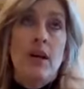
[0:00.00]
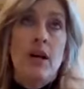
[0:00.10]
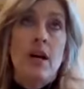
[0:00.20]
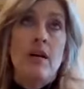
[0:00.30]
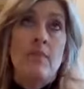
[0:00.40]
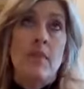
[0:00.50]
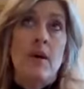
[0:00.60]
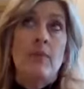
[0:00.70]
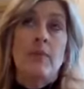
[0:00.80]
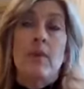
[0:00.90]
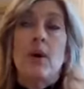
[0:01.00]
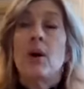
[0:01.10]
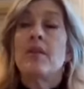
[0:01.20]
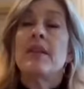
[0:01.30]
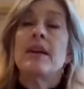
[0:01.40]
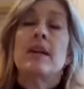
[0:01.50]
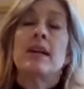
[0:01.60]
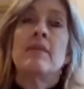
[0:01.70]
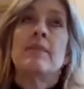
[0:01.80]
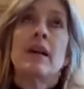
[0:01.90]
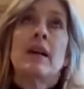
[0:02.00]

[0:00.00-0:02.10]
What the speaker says: Are they?